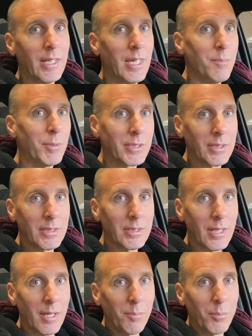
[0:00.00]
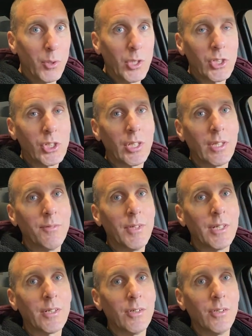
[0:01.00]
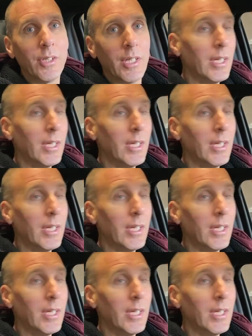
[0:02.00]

keep assist kept pushing the vehicle